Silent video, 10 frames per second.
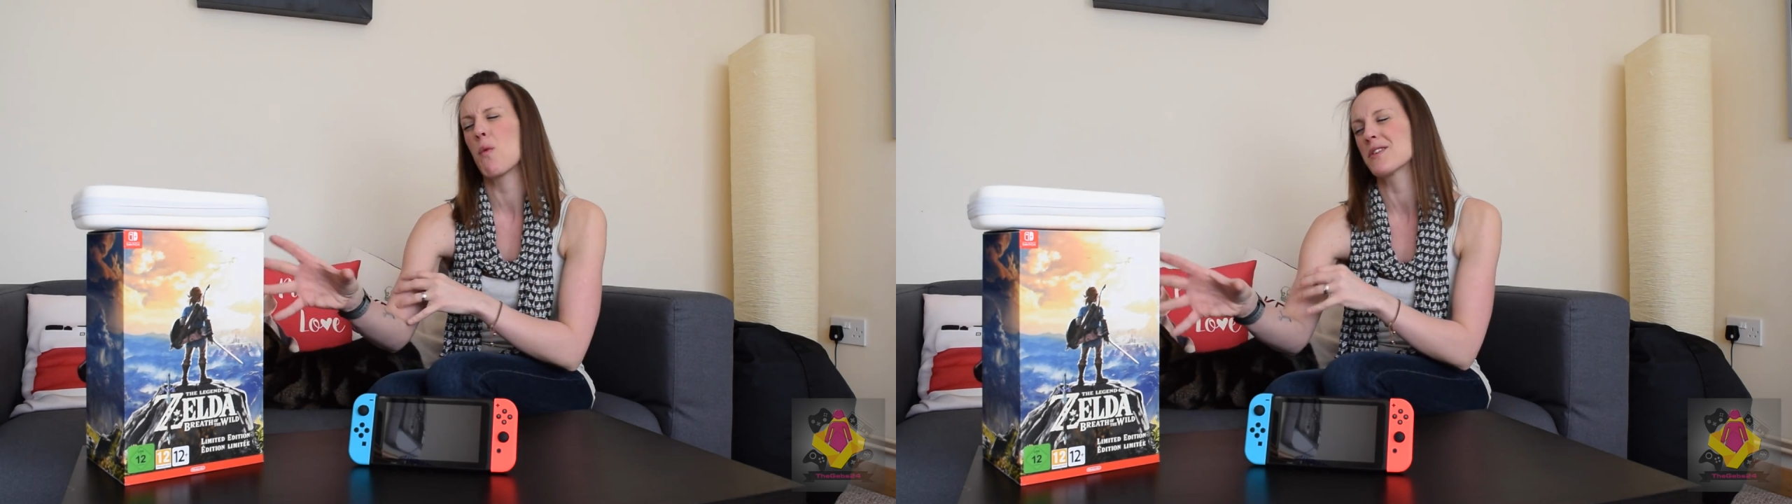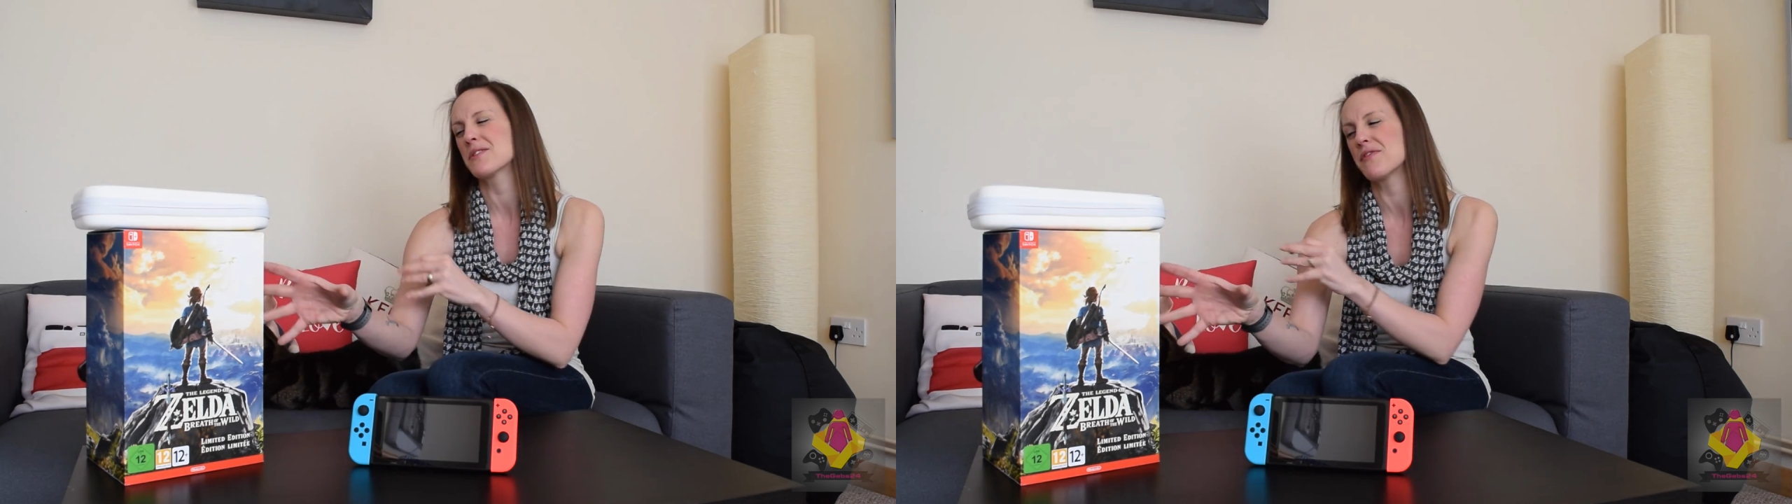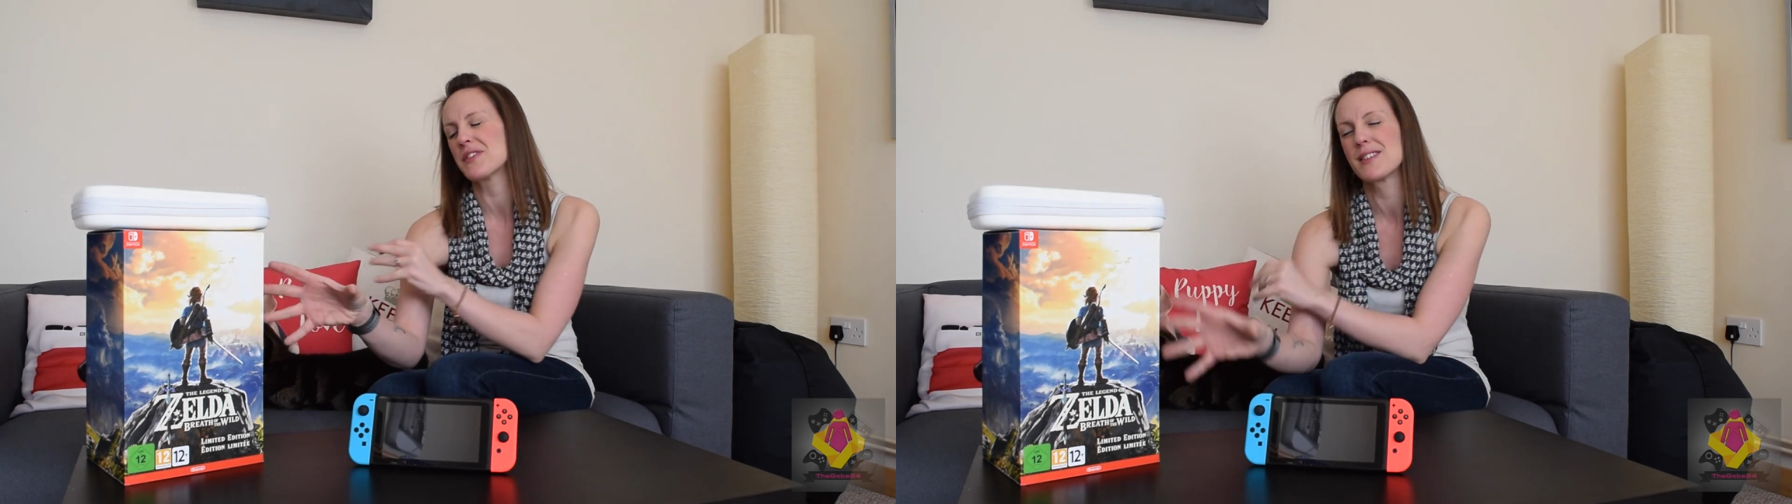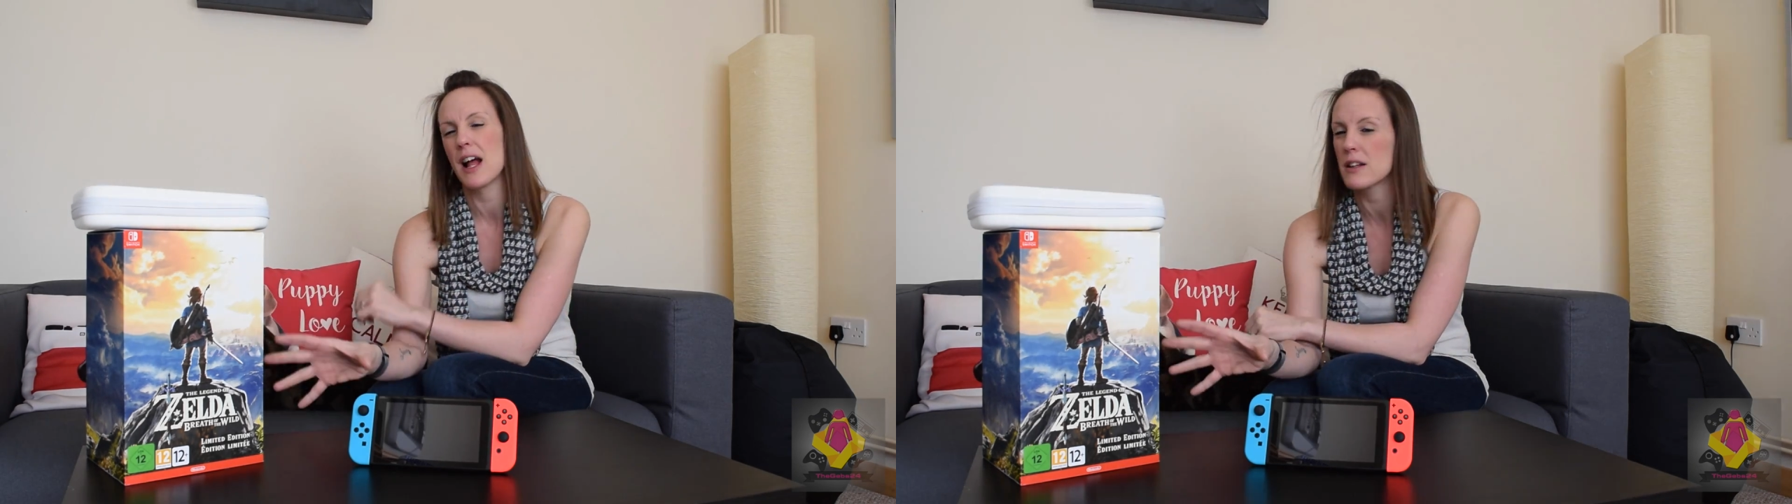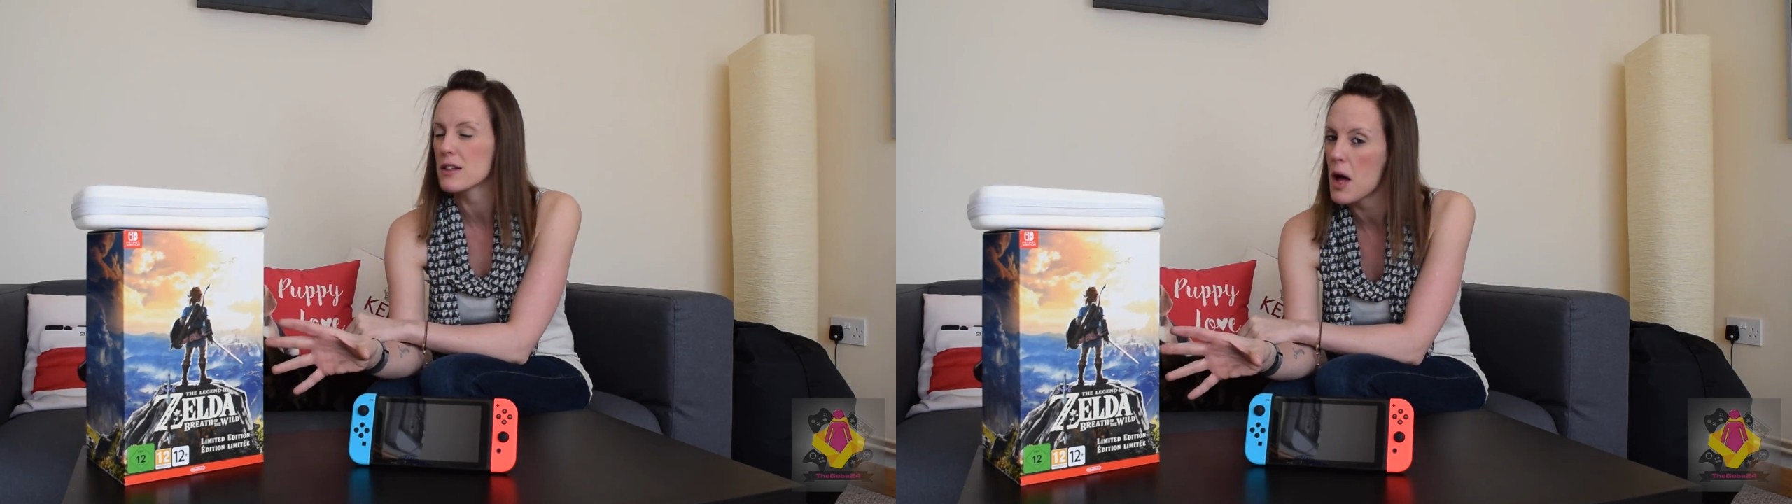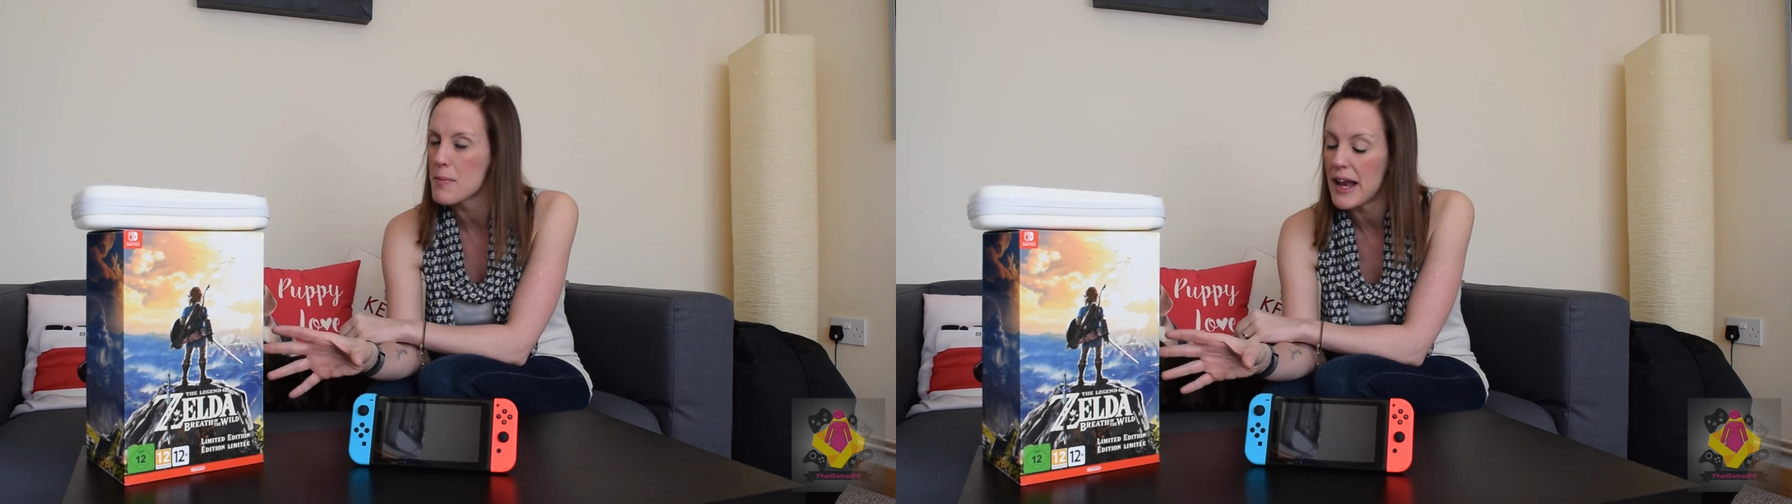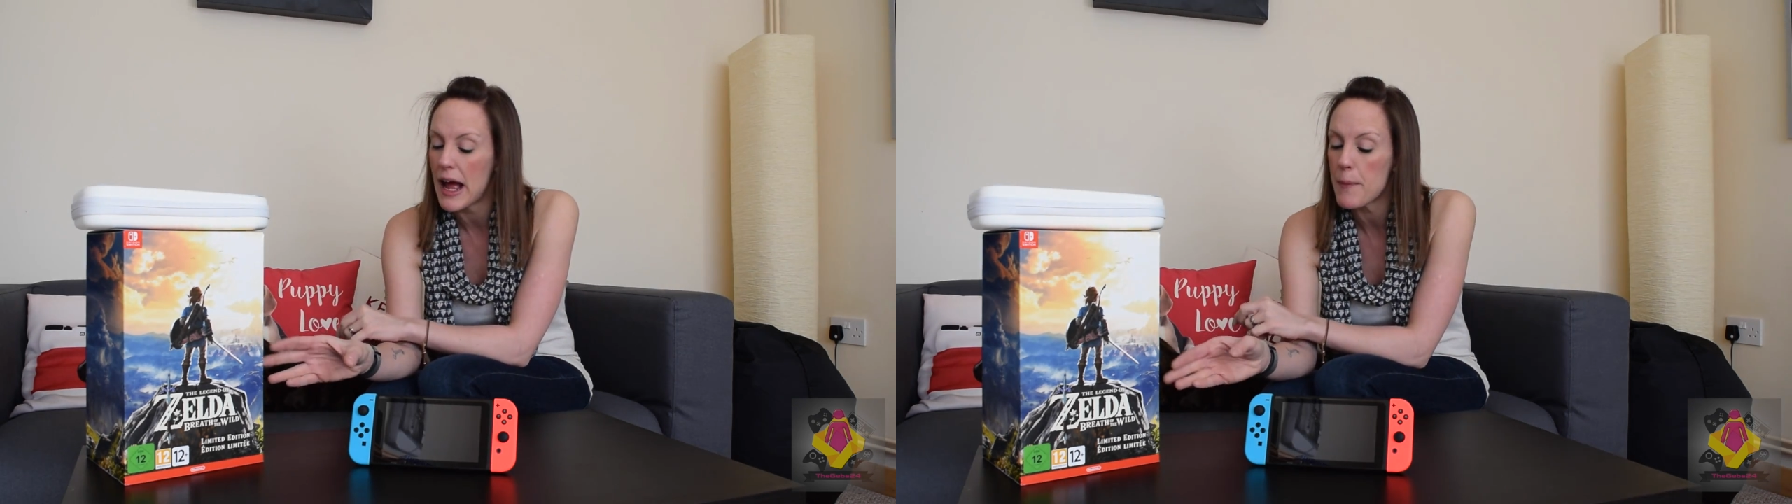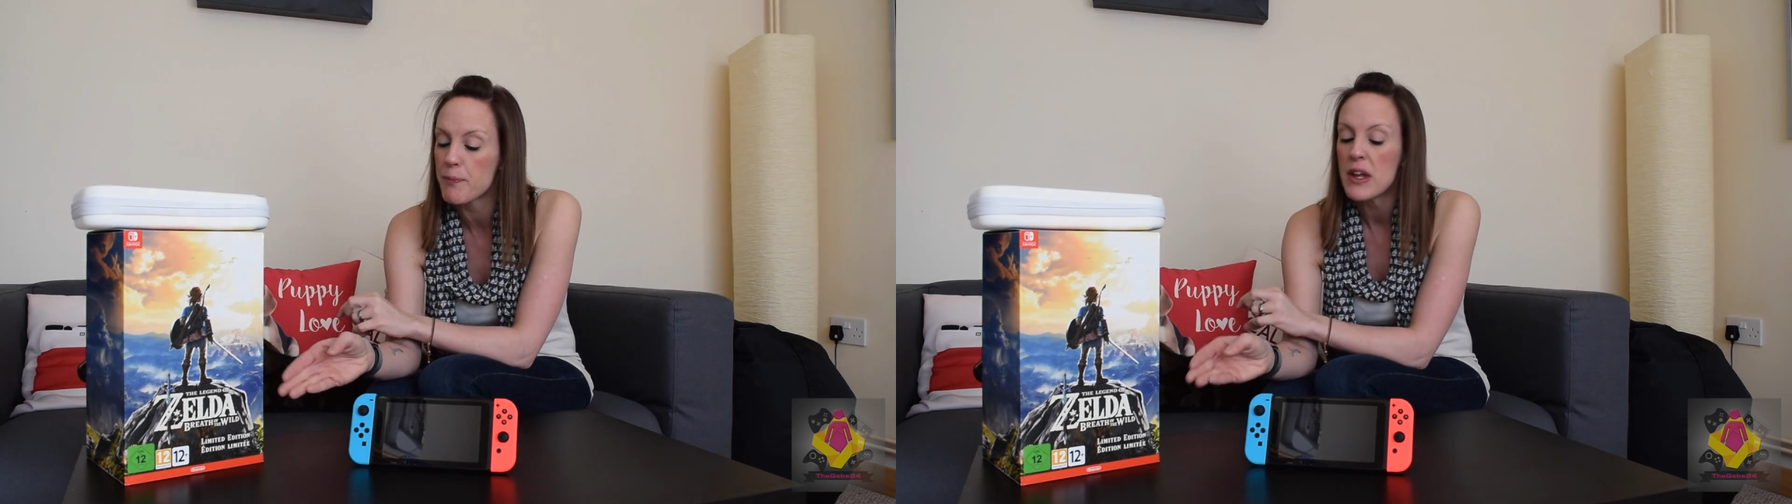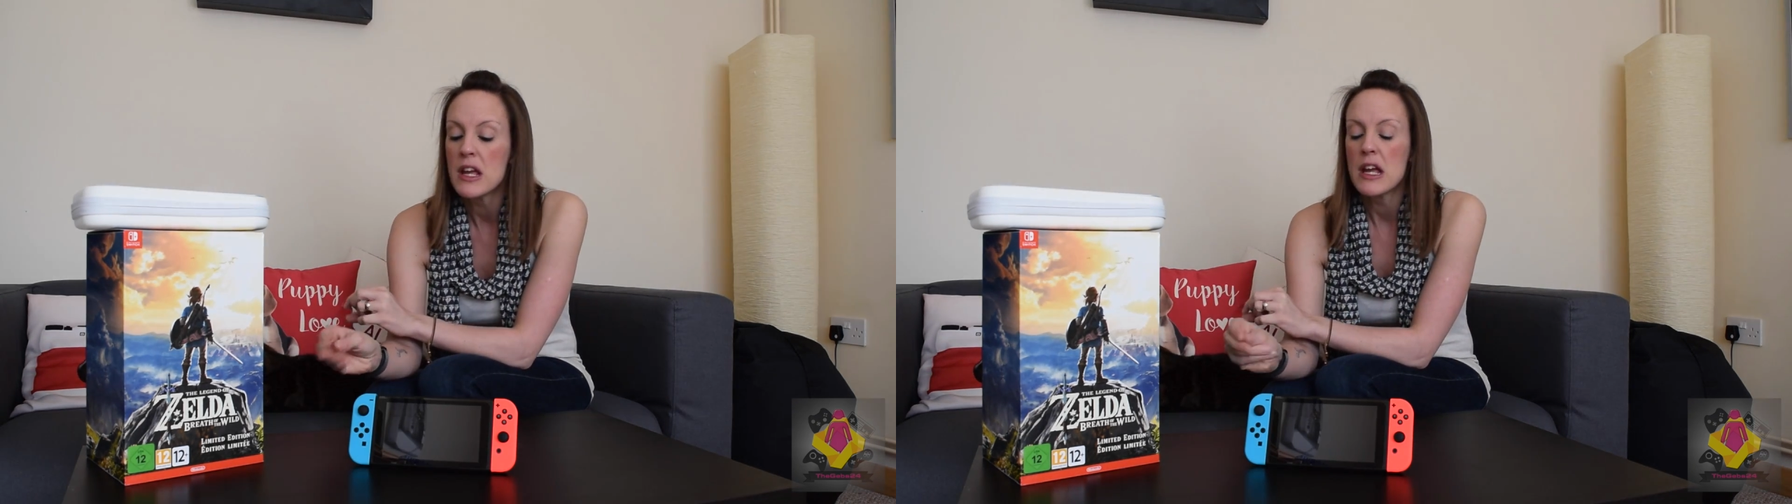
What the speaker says: wasn't for Zelda coming out,